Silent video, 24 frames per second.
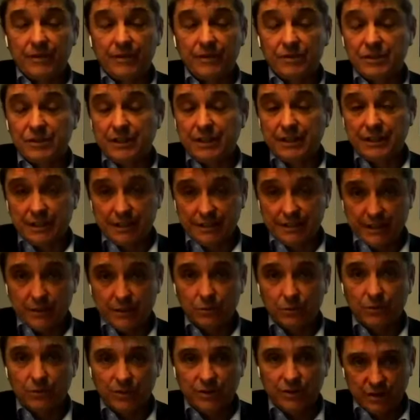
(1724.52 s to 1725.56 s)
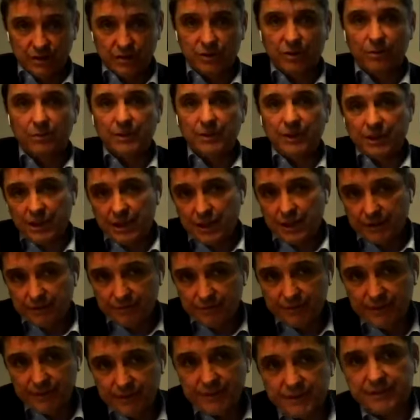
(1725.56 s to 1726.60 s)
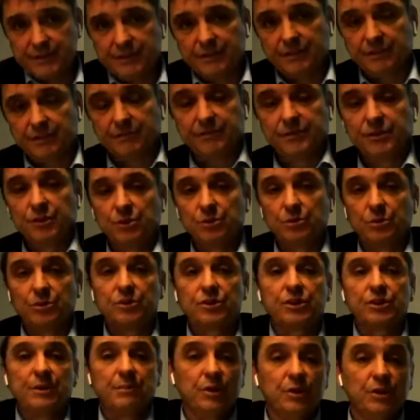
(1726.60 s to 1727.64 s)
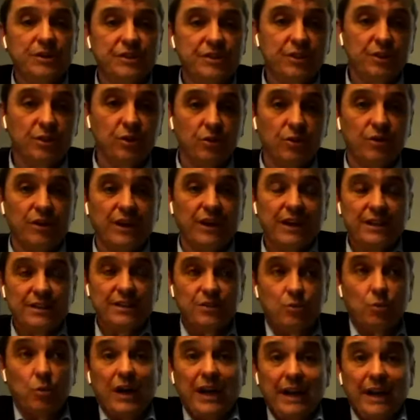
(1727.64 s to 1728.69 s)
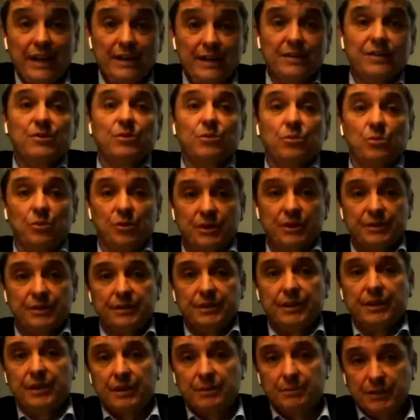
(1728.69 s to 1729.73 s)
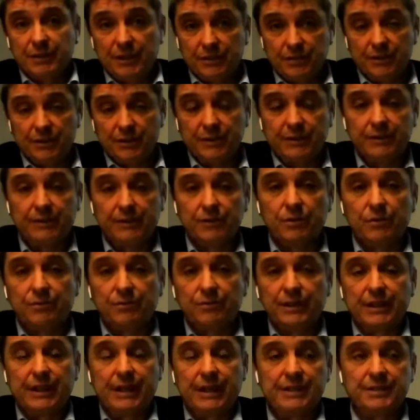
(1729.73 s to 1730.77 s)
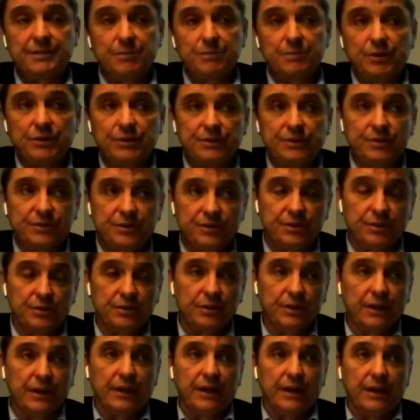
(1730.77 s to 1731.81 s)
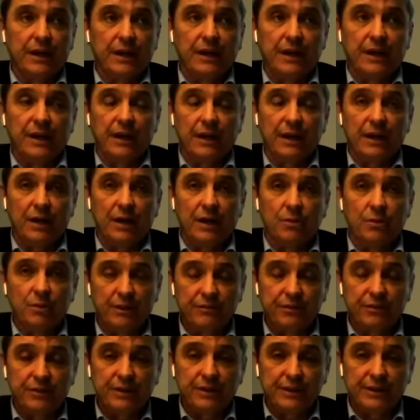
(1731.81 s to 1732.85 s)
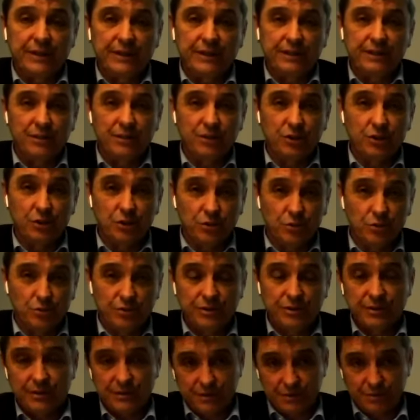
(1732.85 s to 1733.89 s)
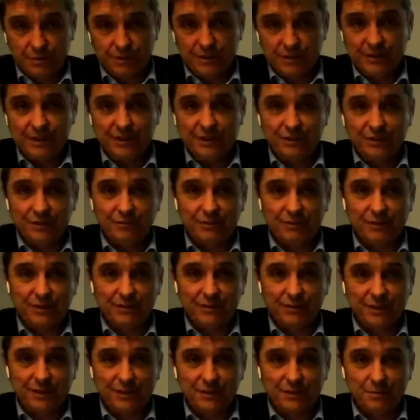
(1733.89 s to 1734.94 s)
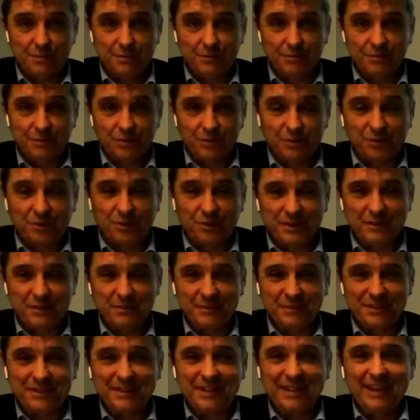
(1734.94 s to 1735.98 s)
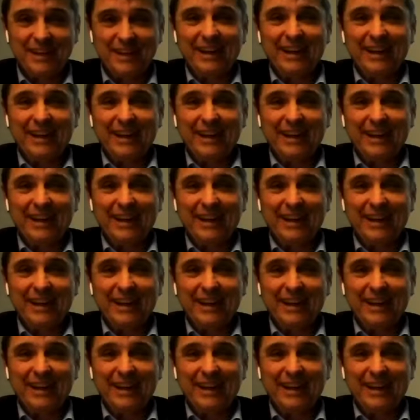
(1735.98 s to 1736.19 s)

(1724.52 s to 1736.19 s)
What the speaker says: There's little doubt some of the confidence of 2 or 3 months ago has waned with Omicron over the last month or so. However, I think the news, as we sit here 5 days before Christmas,